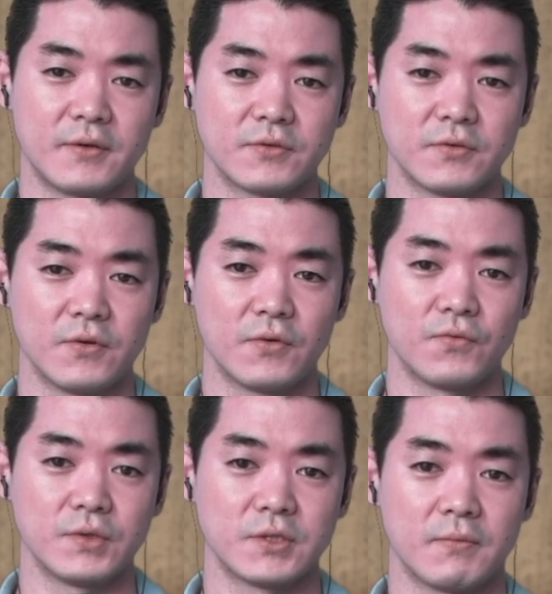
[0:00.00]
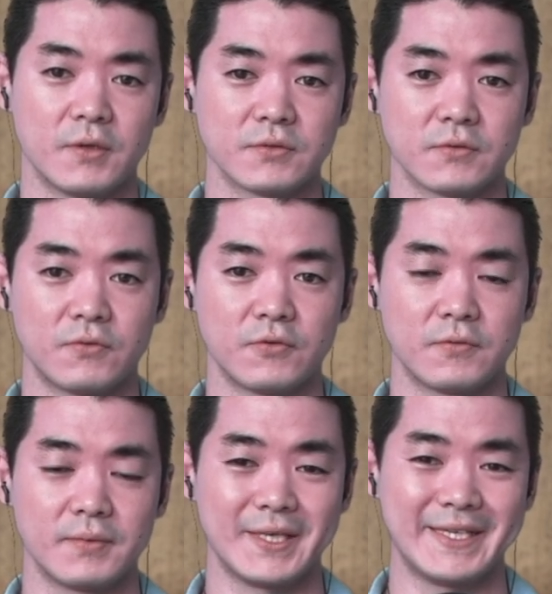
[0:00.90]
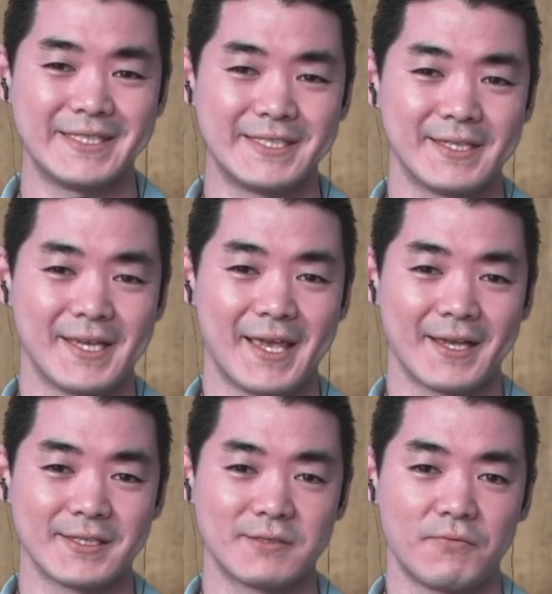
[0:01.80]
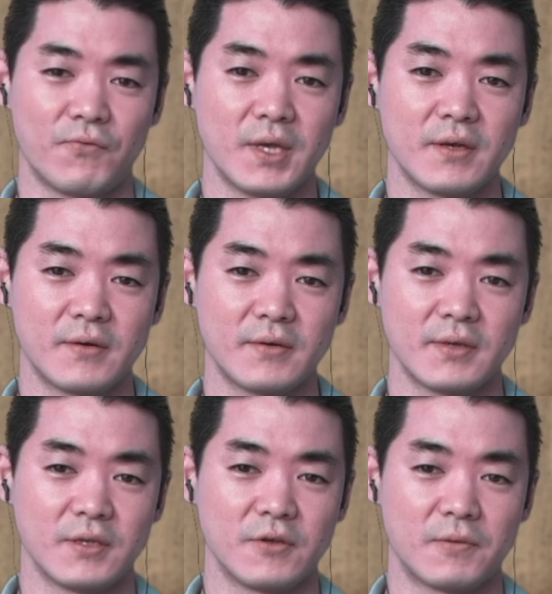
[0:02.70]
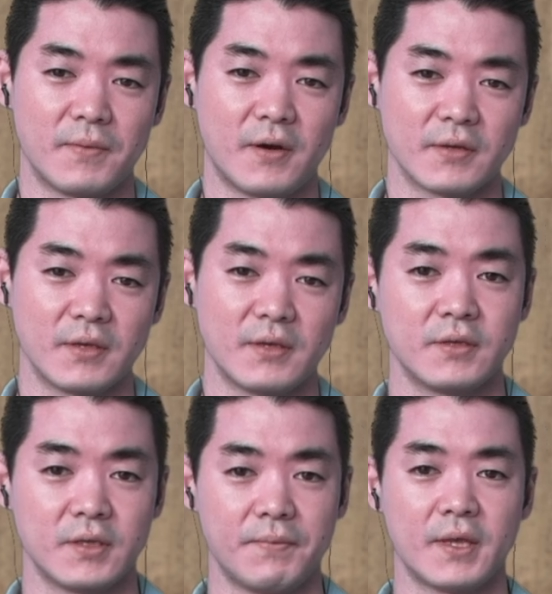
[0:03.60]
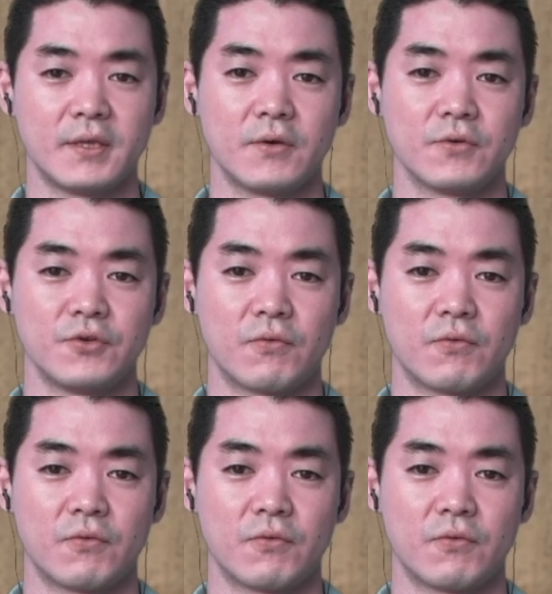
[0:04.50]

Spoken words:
to know which muscle group easily gets weaker in your body. Depending on your